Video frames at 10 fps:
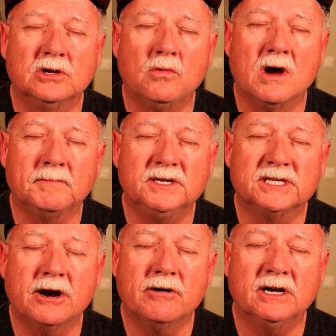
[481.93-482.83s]
to walk
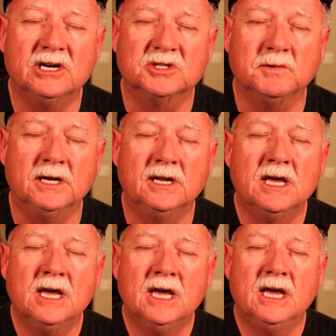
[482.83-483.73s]
beside her husband
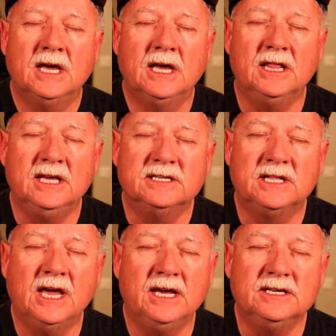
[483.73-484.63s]
in these
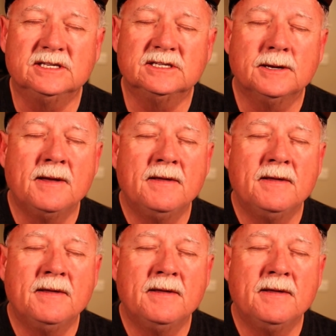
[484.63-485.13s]
days.